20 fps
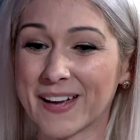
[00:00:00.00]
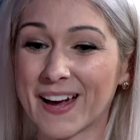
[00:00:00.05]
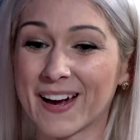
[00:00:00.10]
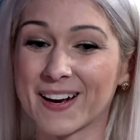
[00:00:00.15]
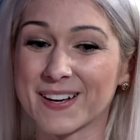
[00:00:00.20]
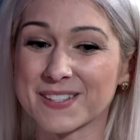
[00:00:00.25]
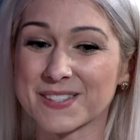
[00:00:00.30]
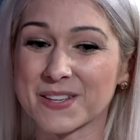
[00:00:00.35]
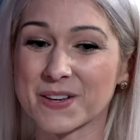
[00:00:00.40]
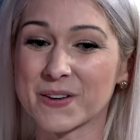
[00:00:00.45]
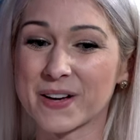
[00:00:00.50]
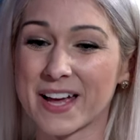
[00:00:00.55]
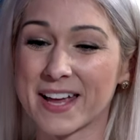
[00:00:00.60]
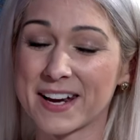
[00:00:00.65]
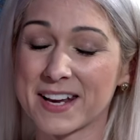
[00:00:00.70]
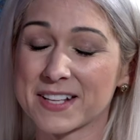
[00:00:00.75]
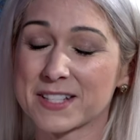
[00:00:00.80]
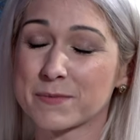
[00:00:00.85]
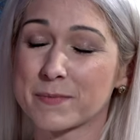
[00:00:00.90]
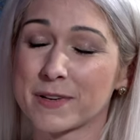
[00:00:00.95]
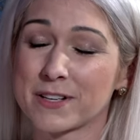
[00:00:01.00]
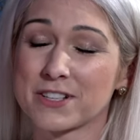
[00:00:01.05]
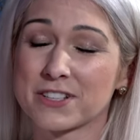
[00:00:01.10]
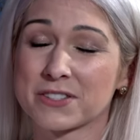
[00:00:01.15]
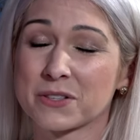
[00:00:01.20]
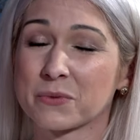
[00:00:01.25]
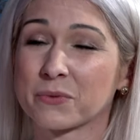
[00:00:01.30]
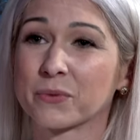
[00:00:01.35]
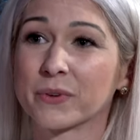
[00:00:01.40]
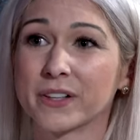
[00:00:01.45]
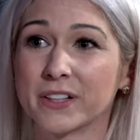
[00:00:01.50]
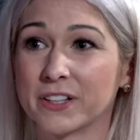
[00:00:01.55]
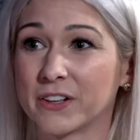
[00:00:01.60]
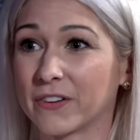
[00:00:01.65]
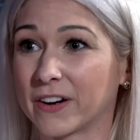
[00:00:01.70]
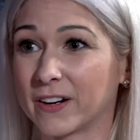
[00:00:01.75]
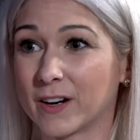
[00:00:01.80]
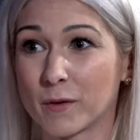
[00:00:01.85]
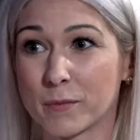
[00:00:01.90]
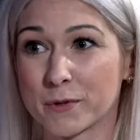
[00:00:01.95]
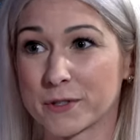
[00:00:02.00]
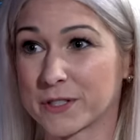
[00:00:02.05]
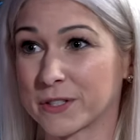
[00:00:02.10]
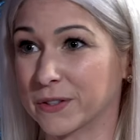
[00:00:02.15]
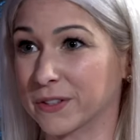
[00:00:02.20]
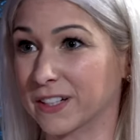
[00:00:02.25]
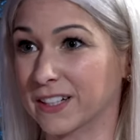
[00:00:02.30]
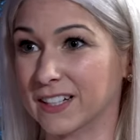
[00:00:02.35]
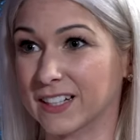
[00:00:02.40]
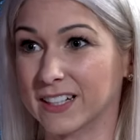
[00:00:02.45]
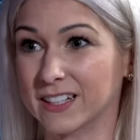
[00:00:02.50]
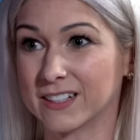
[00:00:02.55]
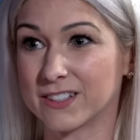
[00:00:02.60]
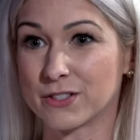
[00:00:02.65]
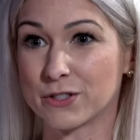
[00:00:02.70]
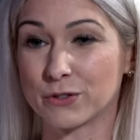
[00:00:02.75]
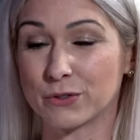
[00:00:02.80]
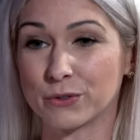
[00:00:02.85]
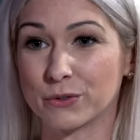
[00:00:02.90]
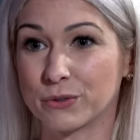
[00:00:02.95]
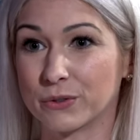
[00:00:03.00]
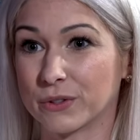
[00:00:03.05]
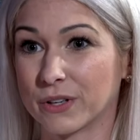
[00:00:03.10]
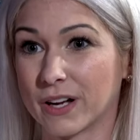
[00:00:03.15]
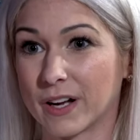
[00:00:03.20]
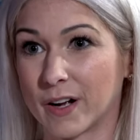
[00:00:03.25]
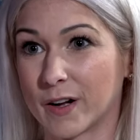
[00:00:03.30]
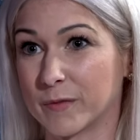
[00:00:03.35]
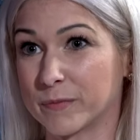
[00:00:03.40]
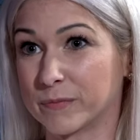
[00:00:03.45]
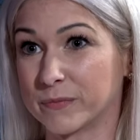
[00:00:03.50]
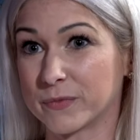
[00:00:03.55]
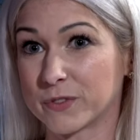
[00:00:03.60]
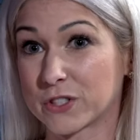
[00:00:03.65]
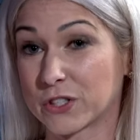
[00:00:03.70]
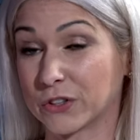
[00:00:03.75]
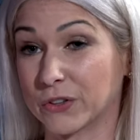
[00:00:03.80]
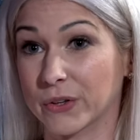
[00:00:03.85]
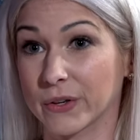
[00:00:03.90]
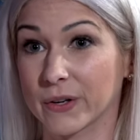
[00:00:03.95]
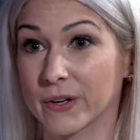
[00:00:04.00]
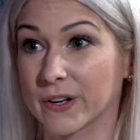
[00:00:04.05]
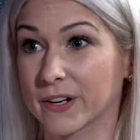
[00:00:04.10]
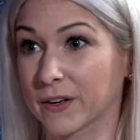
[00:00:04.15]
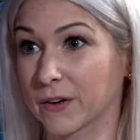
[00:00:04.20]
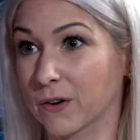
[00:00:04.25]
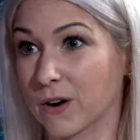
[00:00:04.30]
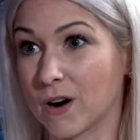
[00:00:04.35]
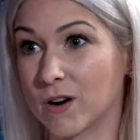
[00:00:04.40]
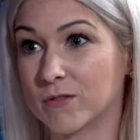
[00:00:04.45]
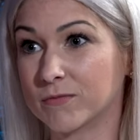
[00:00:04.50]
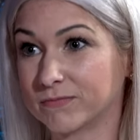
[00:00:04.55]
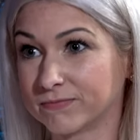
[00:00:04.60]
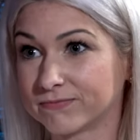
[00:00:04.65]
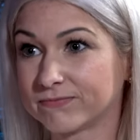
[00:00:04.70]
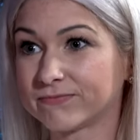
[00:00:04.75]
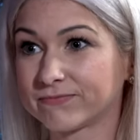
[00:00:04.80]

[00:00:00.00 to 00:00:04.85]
yeah, so, and it's been just a really great opportunity to learn and grow.